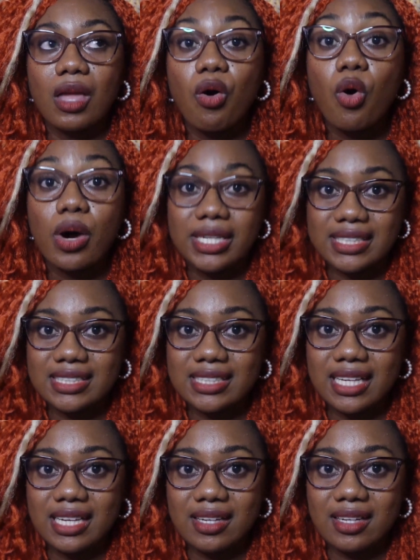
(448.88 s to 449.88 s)
oily
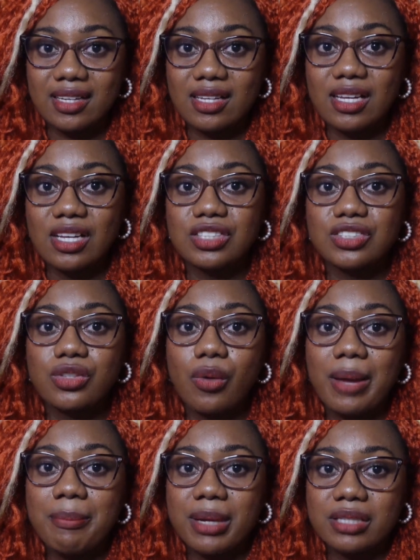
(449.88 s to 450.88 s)
skin. So
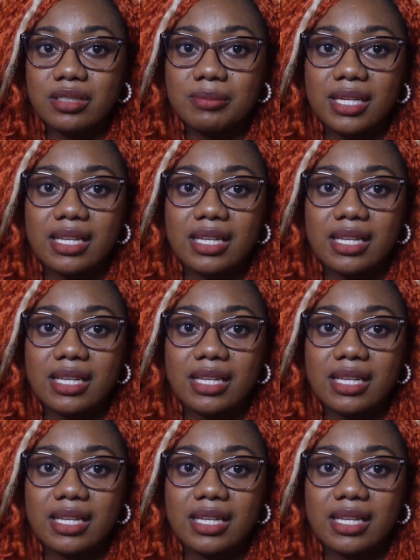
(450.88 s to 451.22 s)
I picked up the